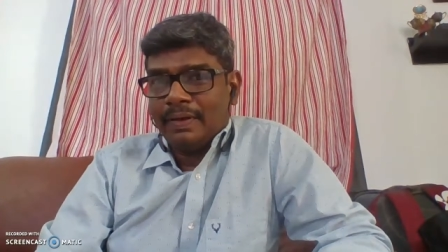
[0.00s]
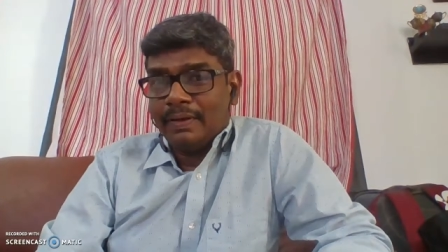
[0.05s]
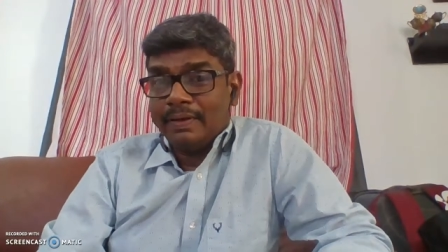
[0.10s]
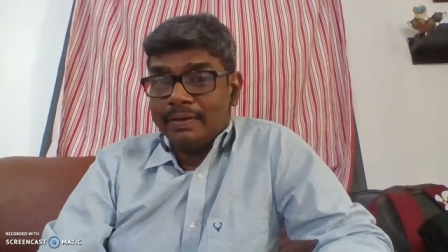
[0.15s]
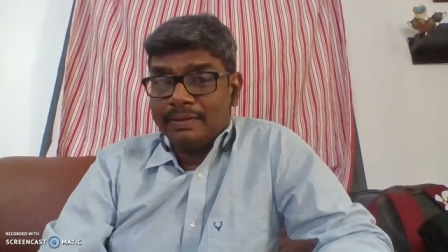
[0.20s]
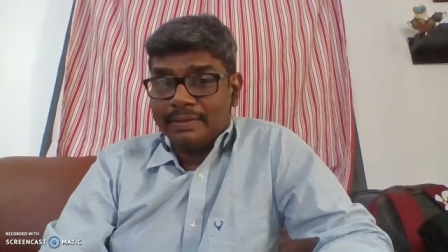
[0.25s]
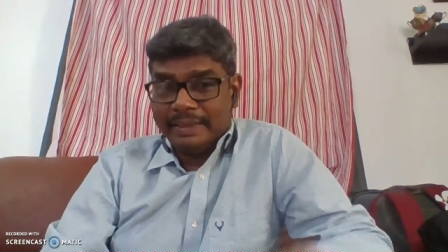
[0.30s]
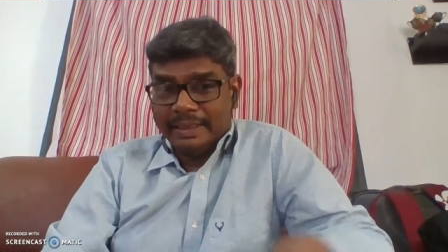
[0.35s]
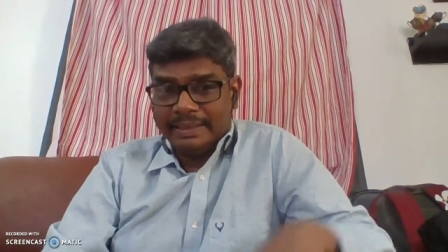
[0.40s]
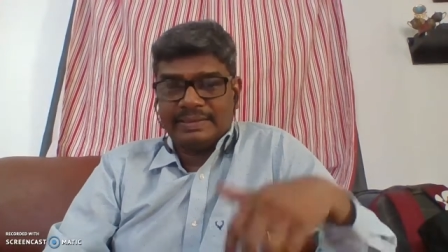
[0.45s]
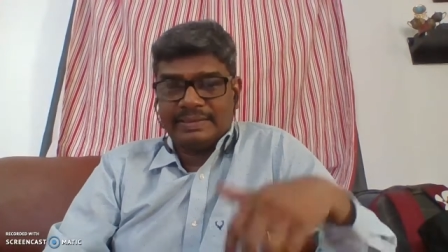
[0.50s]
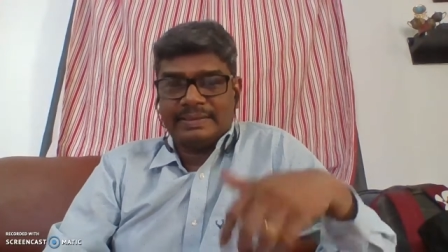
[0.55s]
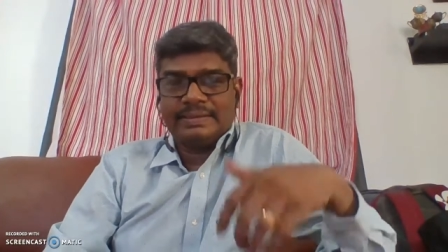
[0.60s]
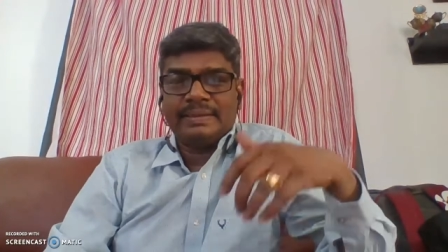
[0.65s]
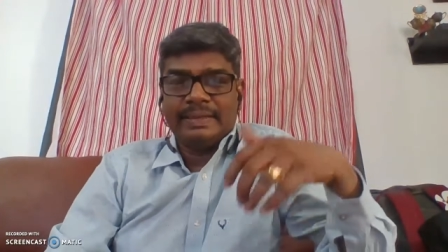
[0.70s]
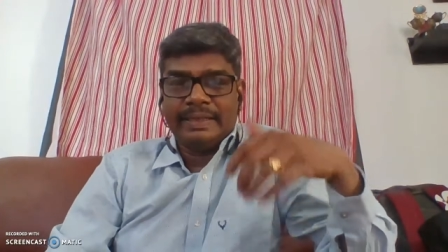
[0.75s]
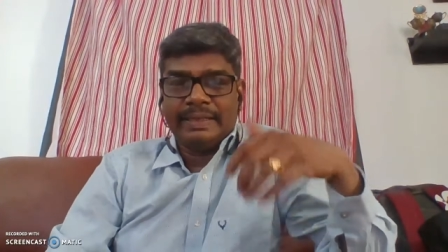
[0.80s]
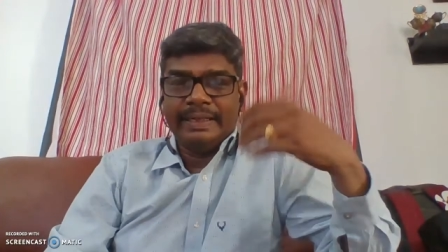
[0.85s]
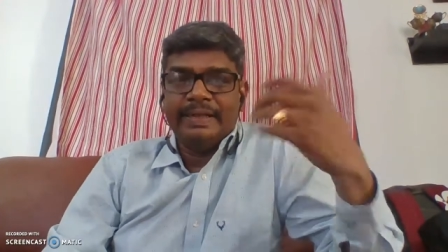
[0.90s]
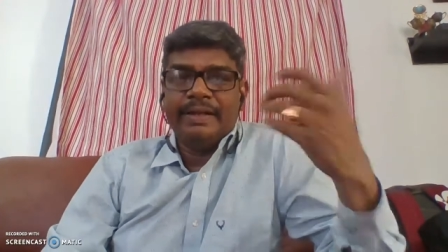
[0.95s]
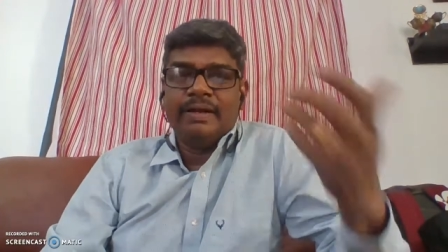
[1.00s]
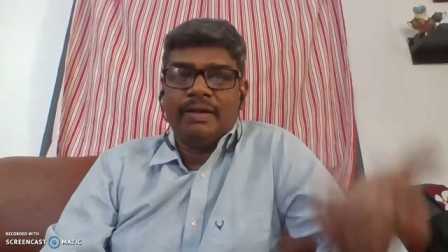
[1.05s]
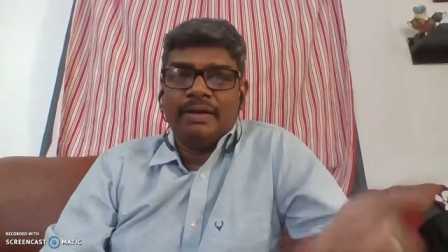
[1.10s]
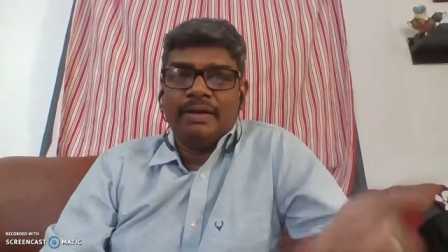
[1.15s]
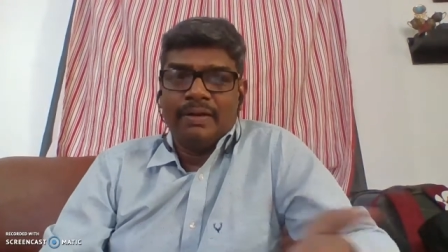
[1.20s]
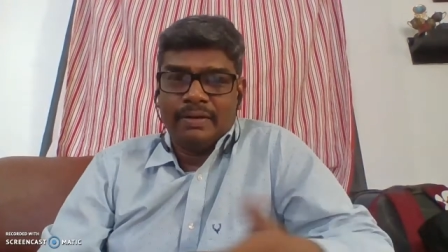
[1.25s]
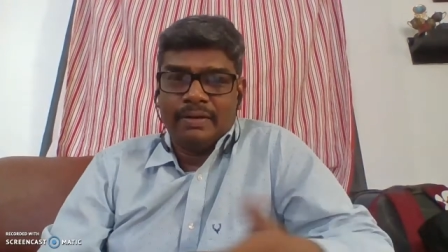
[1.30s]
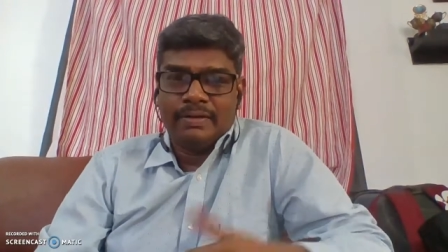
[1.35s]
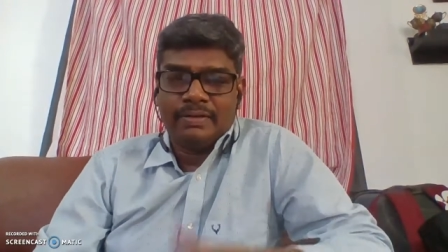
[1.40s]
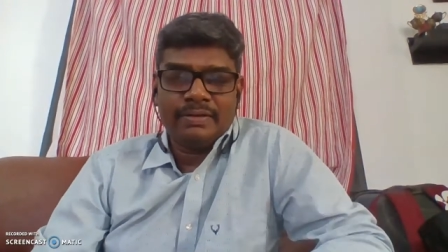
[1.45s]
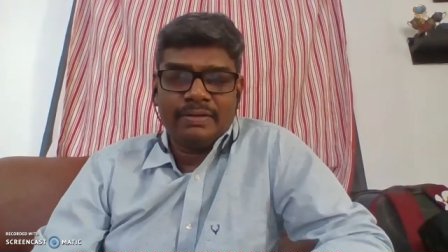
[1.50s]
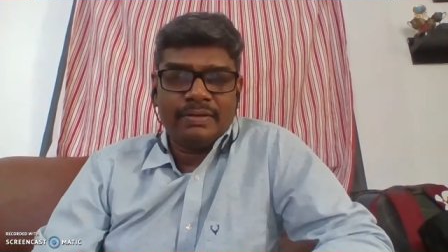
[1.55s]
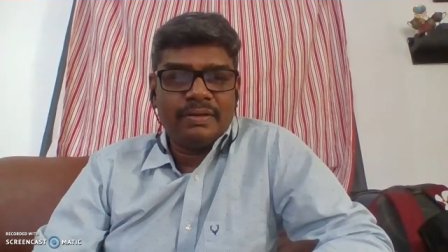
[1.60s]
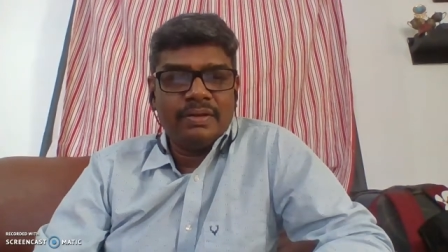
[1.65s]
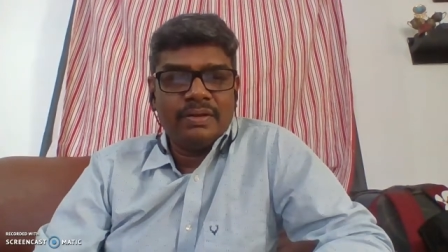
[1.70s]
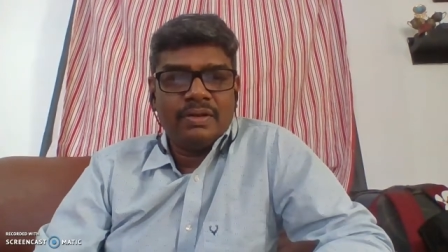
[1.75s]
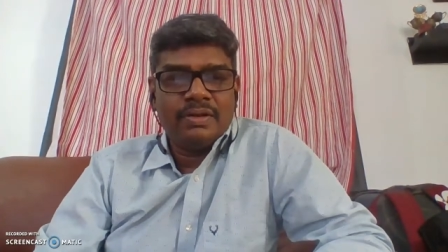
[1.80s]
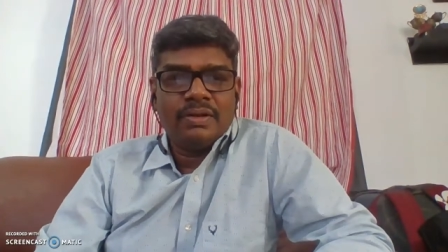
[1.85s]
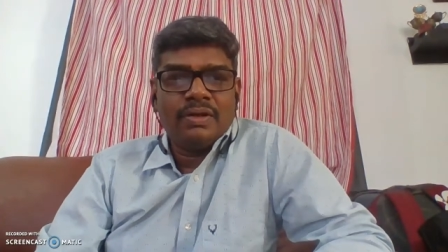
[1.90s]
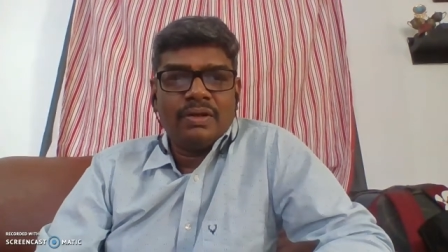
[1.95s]
or they read a lot
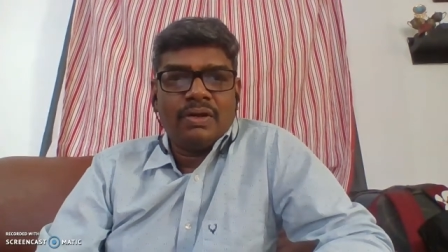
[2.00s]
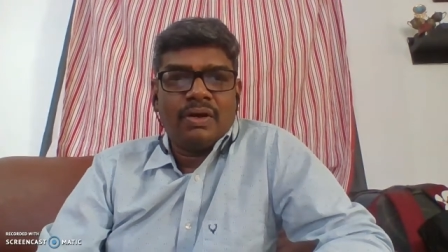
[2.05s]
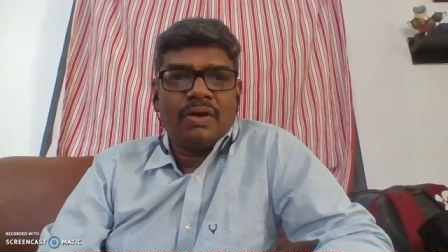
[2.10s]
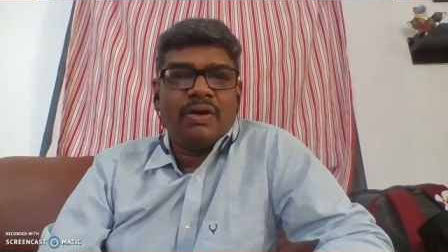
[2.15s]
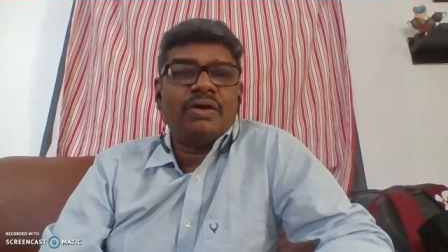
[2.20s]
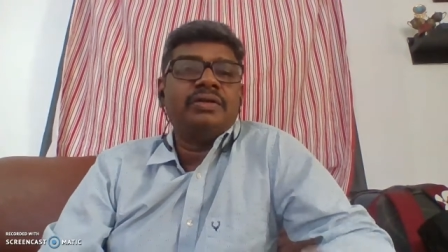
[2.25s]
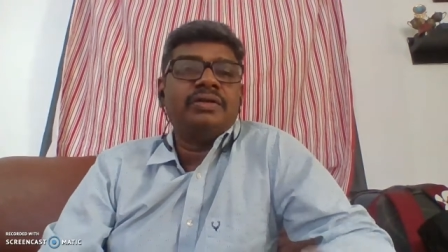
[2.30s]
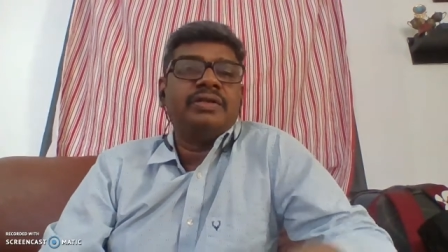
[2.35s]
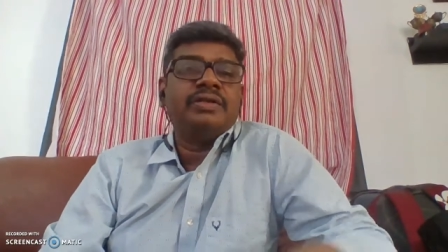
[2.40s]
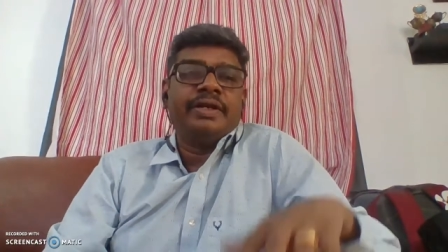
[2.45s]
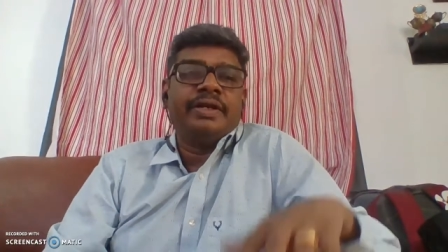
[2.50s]
or